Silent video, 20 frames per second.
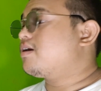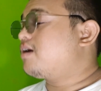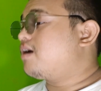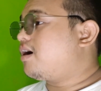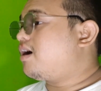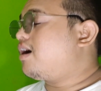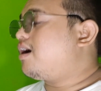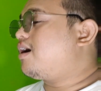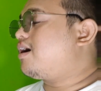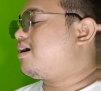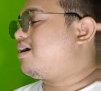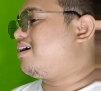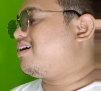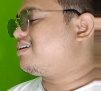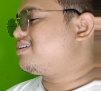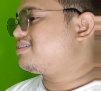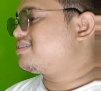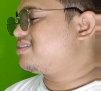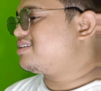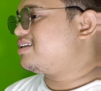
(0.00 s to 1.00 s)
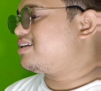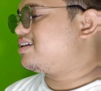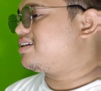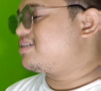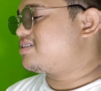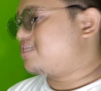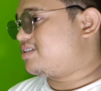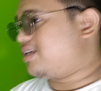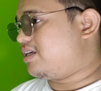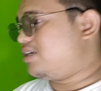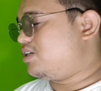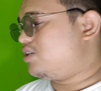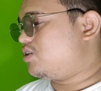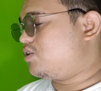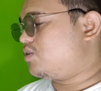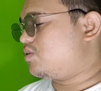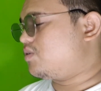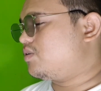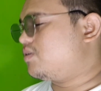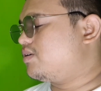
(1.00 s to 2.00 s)
I see. Thank you.
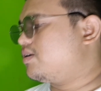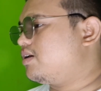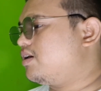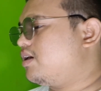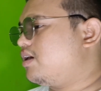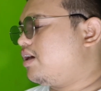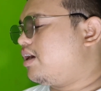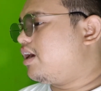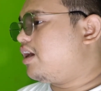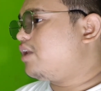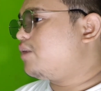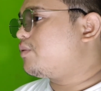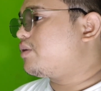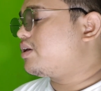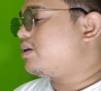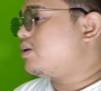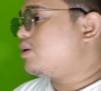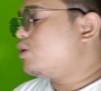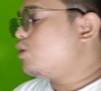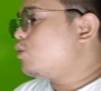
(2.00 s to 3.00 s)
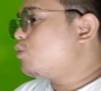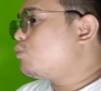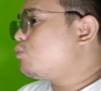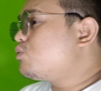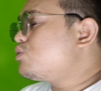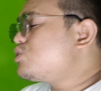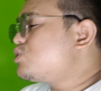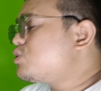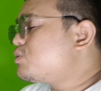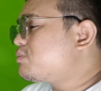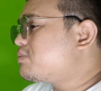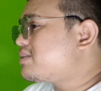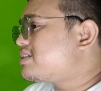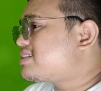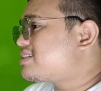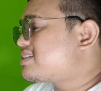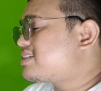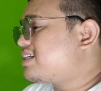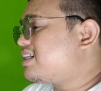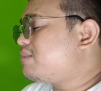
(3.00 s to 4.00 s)
Anyway, would you
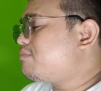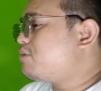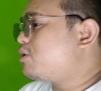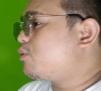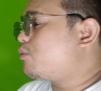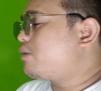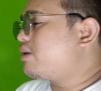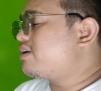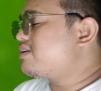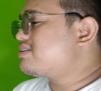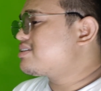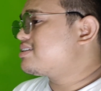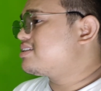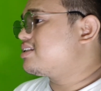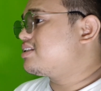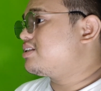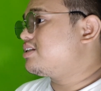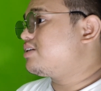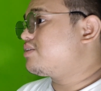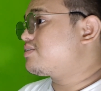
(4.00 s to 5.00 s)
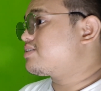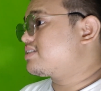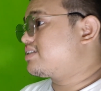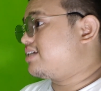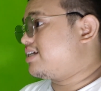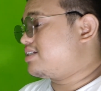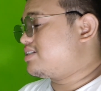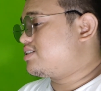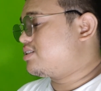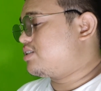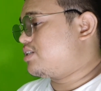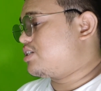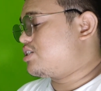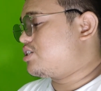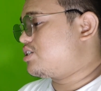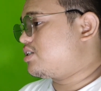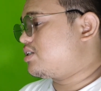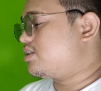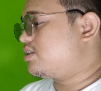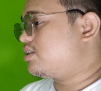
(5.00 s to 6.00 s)
please tell me where is the nearest gas station?